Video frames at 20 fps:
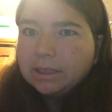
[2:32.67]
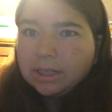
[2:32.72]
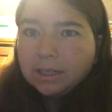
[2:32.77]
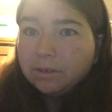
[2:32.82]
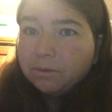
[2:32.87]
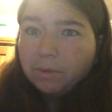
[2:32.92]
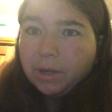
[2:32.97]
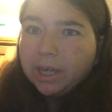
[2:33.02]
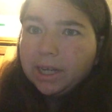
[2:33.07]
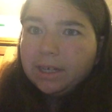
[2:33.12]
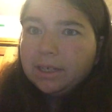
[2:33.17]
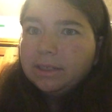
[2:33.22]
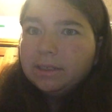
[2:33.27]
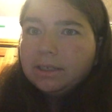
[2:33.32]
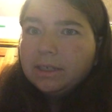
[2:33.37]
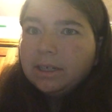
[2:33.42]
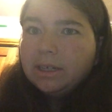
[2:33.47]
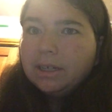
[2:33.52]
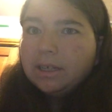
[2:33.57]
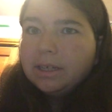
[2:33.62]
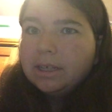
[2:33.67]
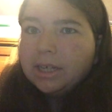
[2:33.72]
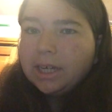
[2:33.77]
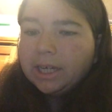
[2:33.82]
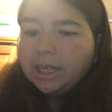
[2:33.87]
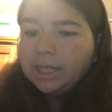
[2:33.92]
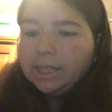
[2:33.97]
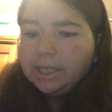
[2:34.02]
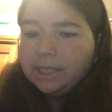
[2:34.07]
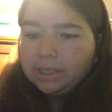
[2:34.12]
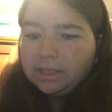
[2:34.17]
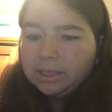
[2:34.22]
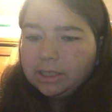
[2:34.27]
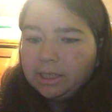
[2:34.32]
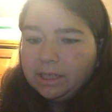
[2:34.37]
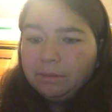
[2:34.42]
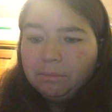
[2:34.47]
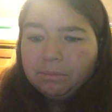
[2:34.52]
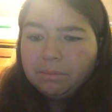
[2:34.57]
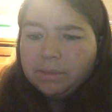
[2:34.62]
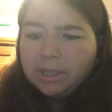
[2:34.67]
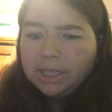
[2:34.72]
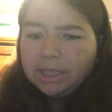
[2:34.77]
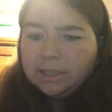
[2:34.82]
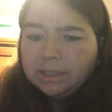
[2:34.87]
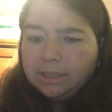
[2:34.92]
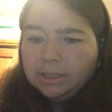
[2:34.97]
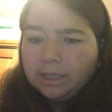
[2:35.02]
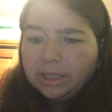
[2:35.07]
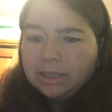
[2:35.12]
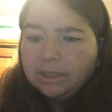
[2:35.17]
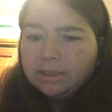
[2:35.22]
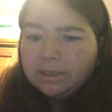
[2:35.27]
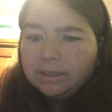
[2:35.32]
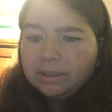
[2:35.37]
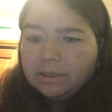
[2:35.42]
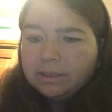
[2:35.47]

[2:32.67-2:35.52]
That's why. And I guess he thinks that